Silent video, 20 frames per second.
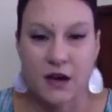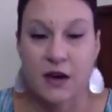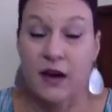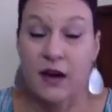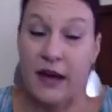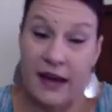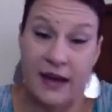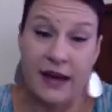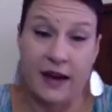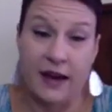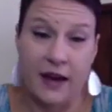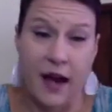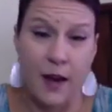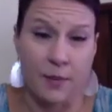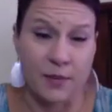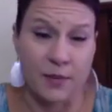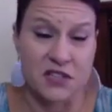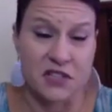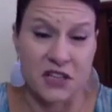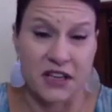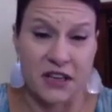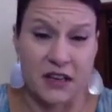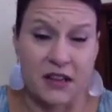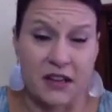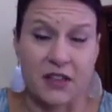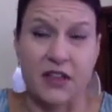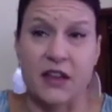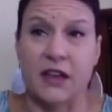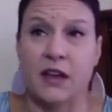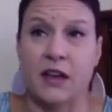accomplishing
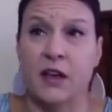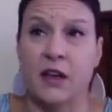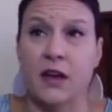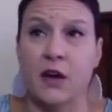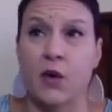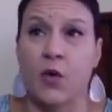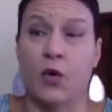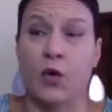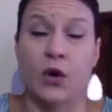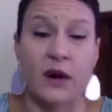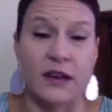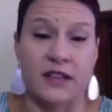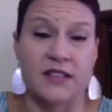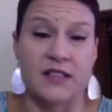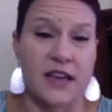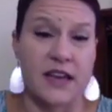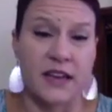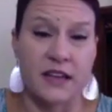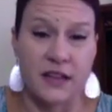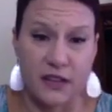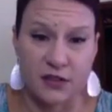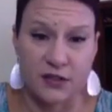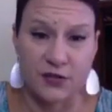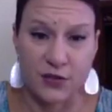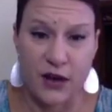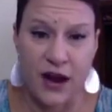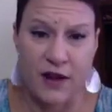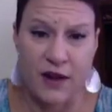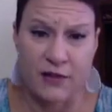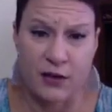anything, or it's taking us
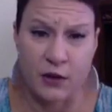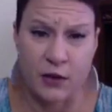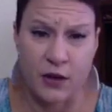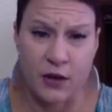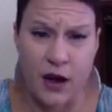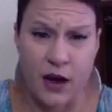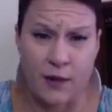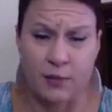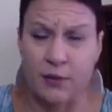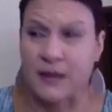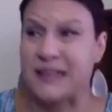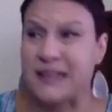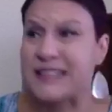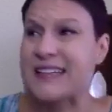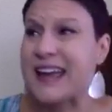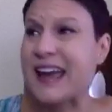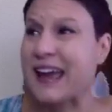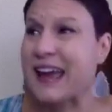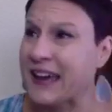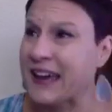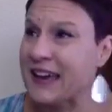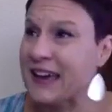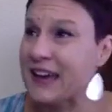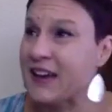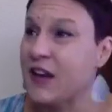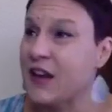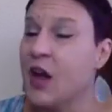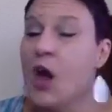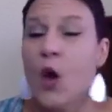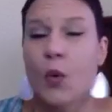forever to accomplish,
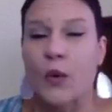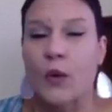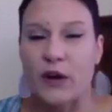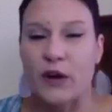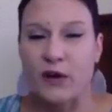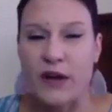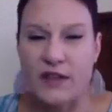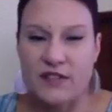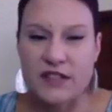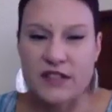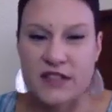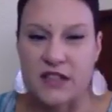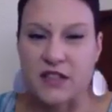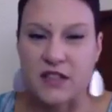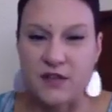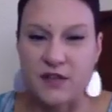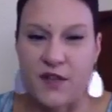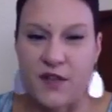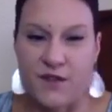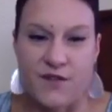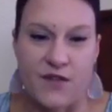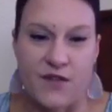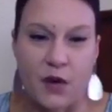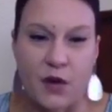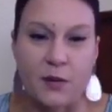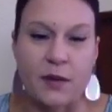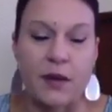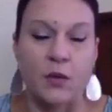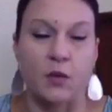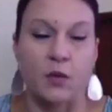and we don't have a sense of
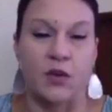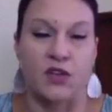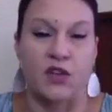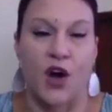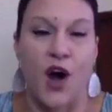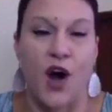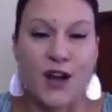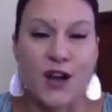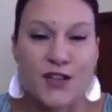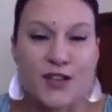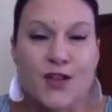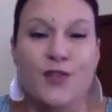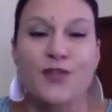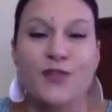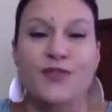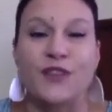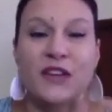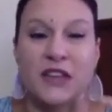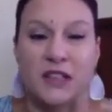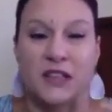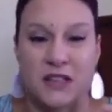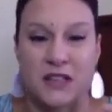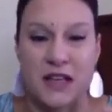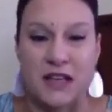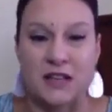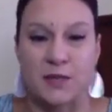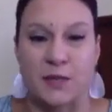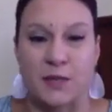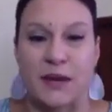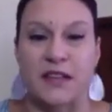fulfillment, which also feeds
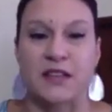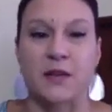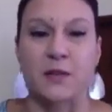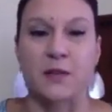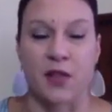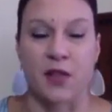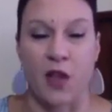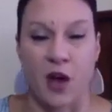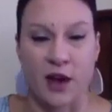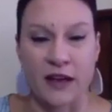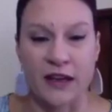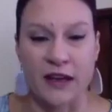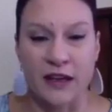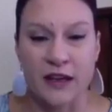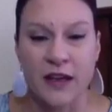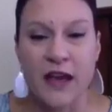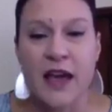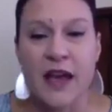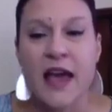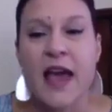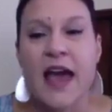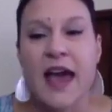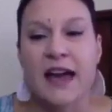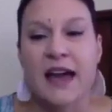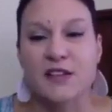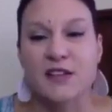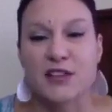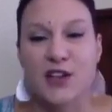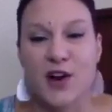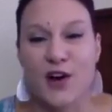that space of belonging.
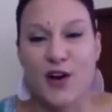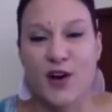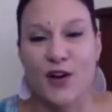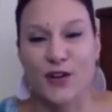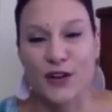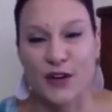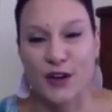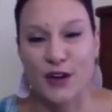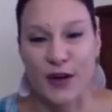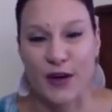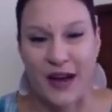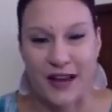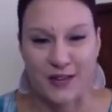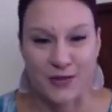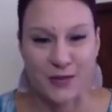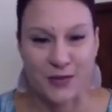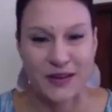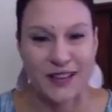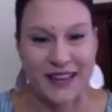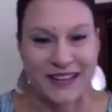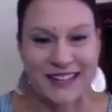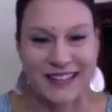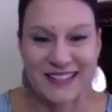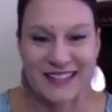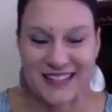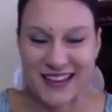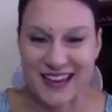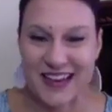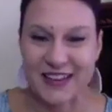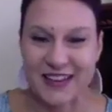And so, as we like to
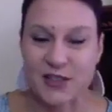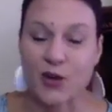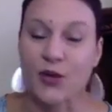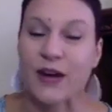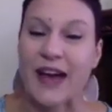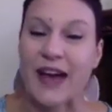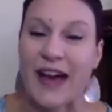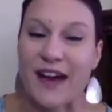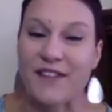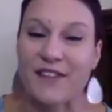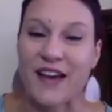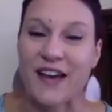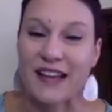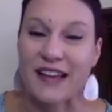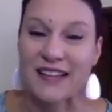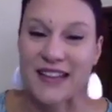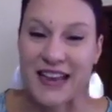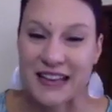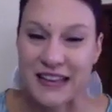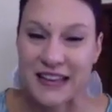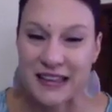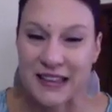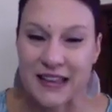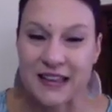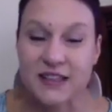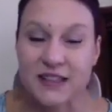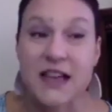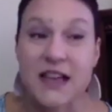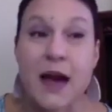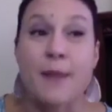say, don't half-ass
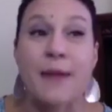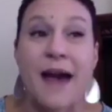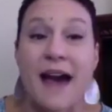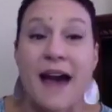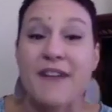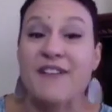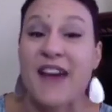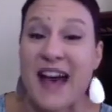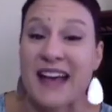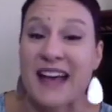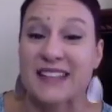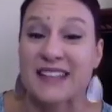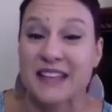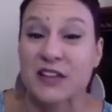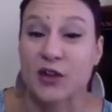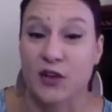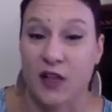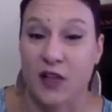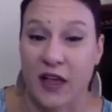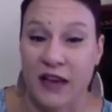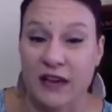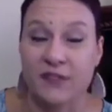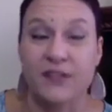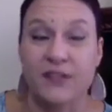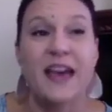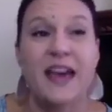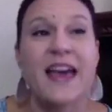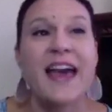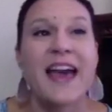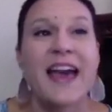anything. Stop half-assing your life
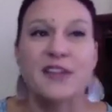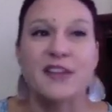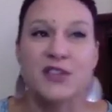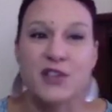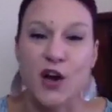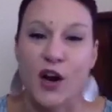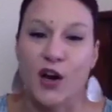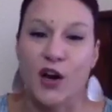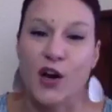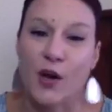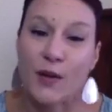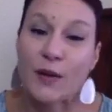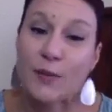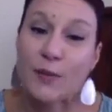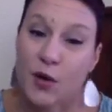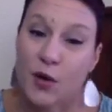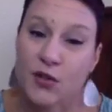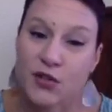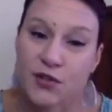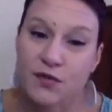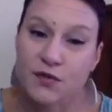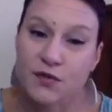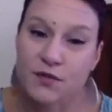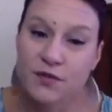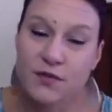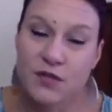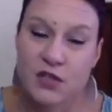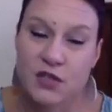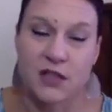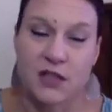and start going both
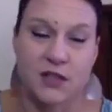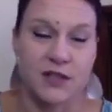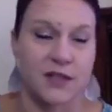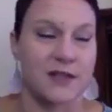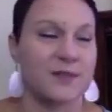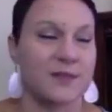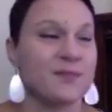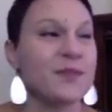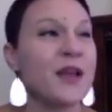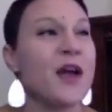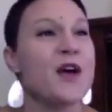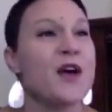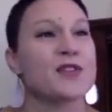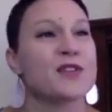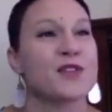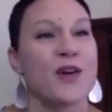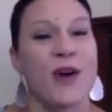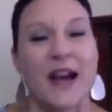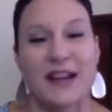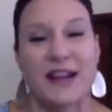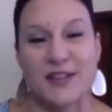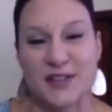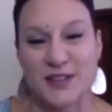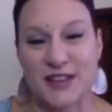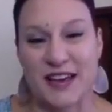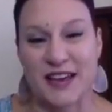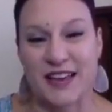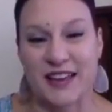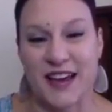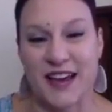cheeks in. So I just
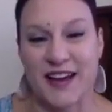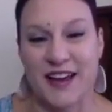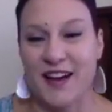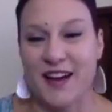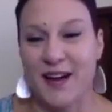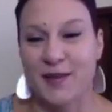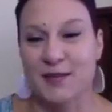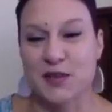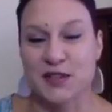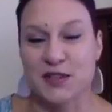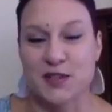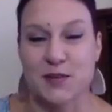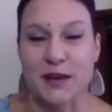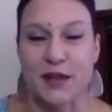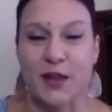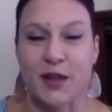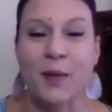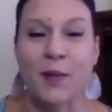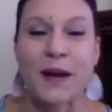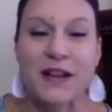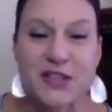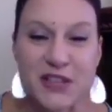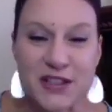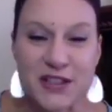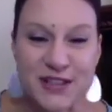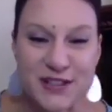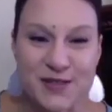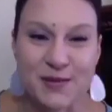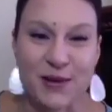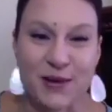say that just to be a little punchy
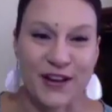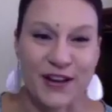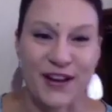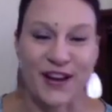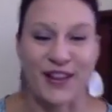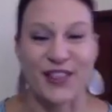this morning on a